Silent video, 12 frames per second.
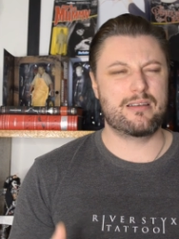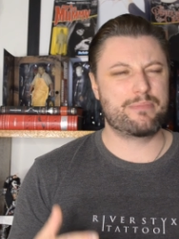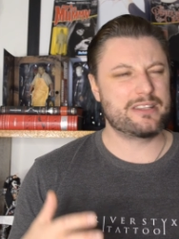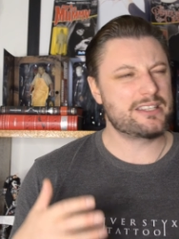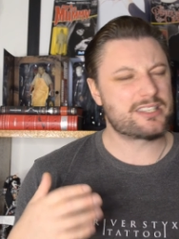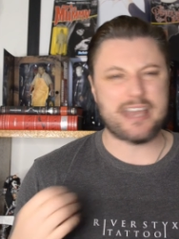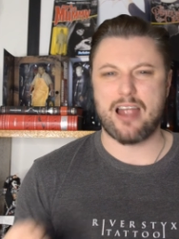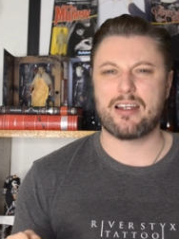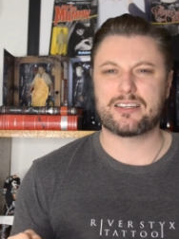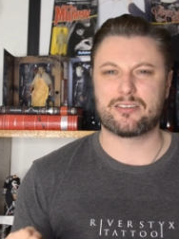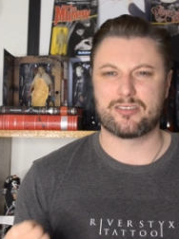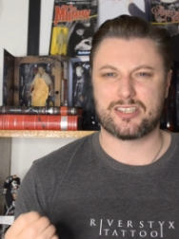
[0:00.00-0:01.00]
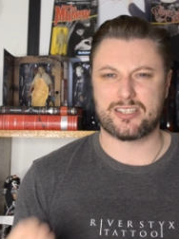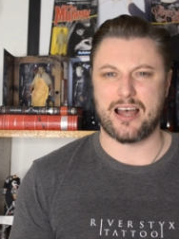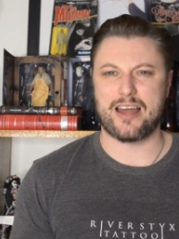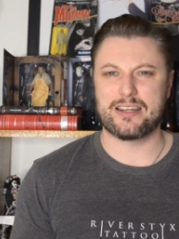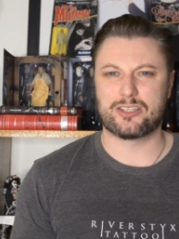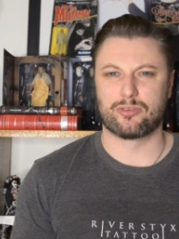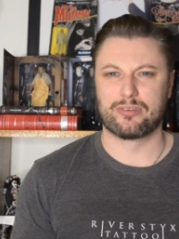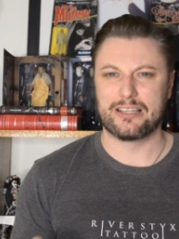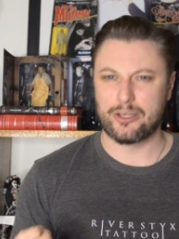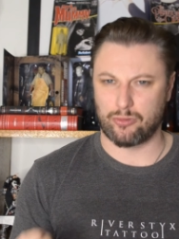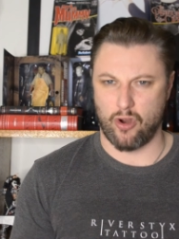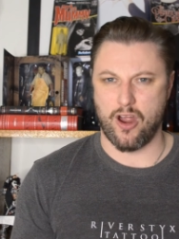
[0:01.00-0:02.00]
but this character is starting to
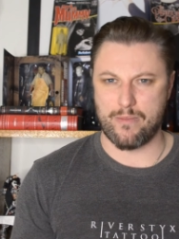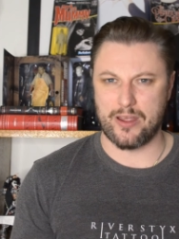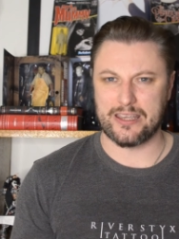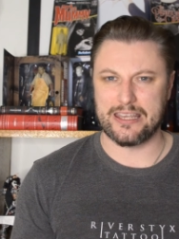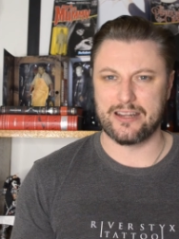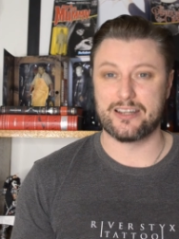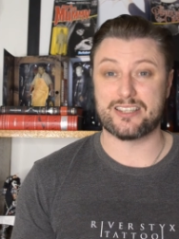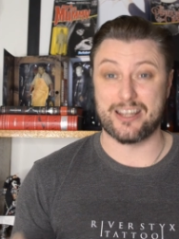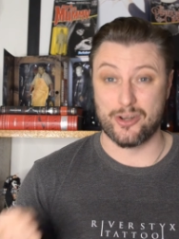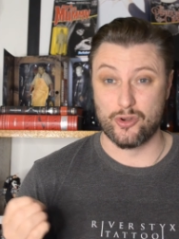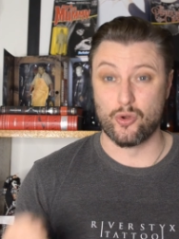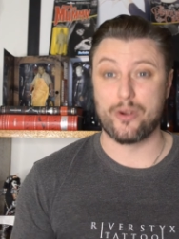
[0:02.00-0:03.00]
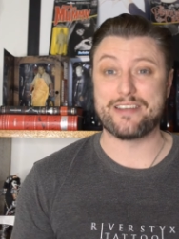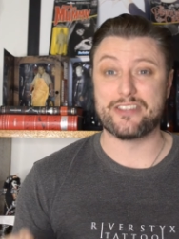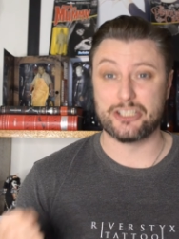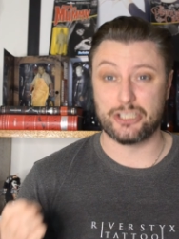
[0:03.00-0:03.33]
really grind my gears and annoy the